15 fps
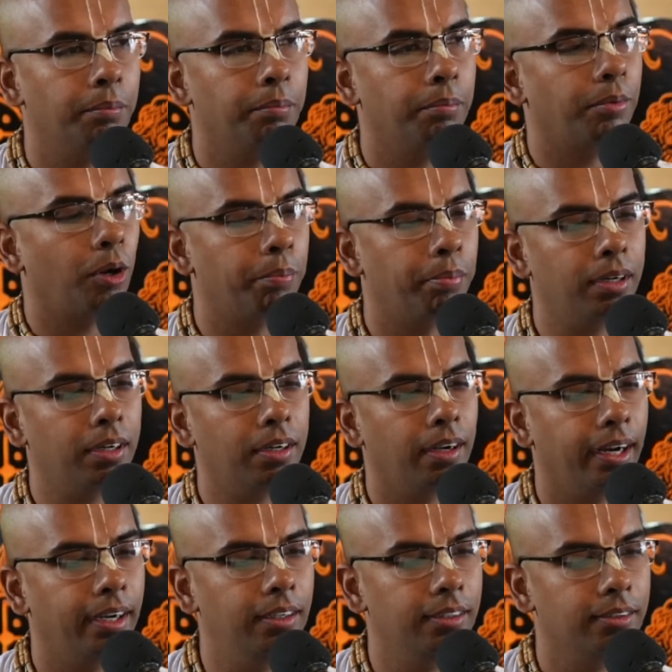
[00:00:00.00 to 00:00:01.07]
proper
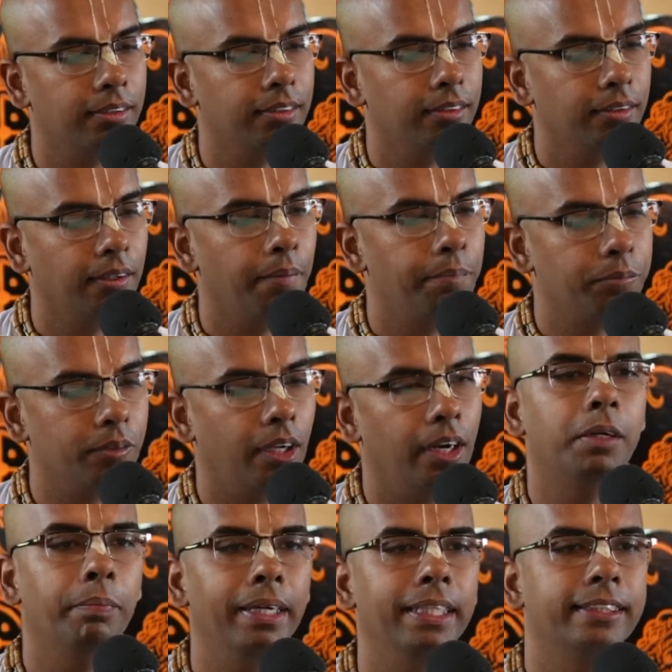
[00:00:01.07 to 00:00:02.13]
and it
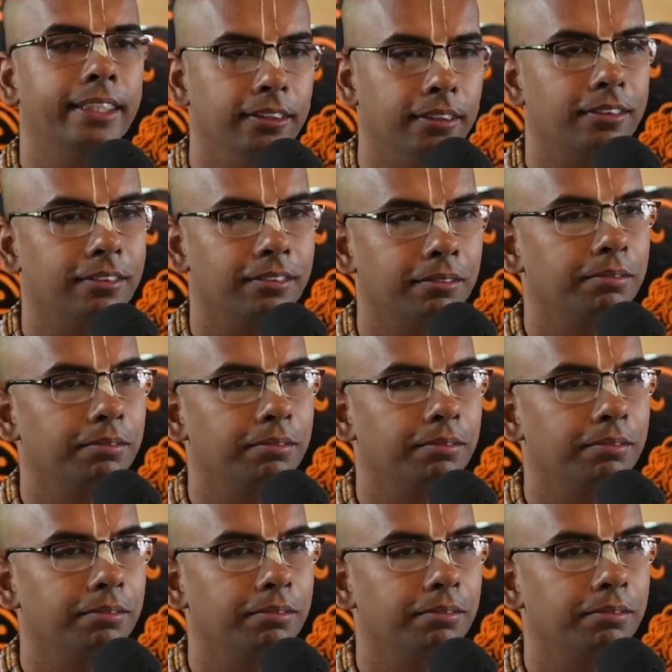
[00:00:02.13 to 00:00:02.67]
makes sense.